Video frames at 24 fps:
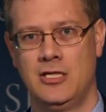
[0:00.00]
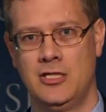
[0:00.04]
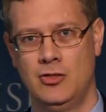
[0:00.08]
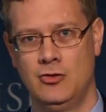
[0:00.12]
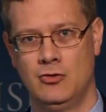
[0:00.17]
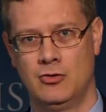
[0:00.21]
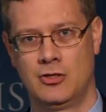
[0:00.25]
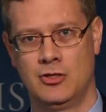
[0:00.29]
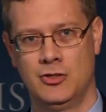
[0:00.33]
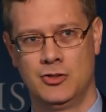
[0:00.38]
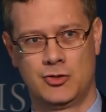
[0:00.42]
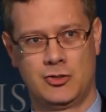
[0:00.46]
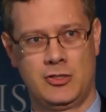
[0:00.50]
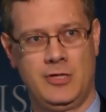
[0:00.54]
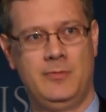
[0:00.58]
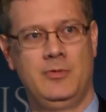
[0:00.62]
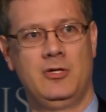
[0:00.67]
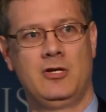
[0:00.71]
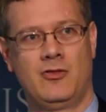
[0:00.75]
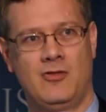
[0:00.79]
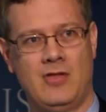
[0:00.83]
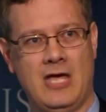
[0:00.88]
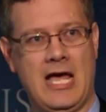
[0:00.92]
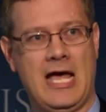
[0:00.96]
You
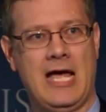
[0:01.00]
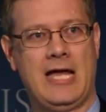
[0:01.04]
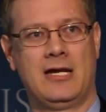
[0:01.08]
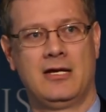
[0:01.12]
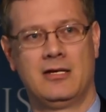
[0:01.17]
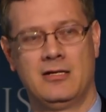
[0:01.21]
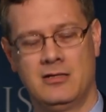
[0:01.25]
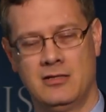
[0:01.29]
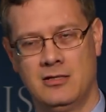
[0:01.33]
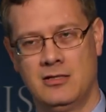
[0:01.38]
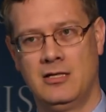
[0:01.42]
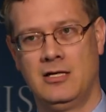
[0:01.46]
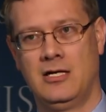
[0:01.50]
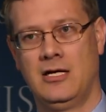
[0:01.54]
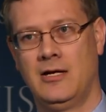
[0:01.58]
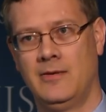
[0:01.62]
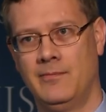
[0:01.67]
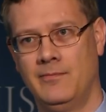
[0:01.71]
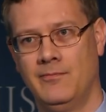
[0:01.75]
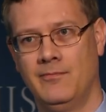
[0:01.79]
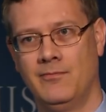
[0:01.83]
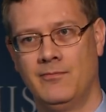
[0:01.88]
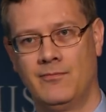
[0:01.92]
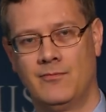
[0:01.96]
contribute to that
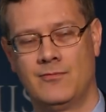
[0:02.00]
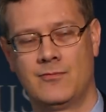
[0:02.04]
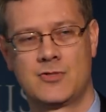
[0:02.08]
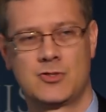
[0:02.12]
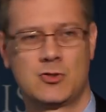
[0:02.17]
um,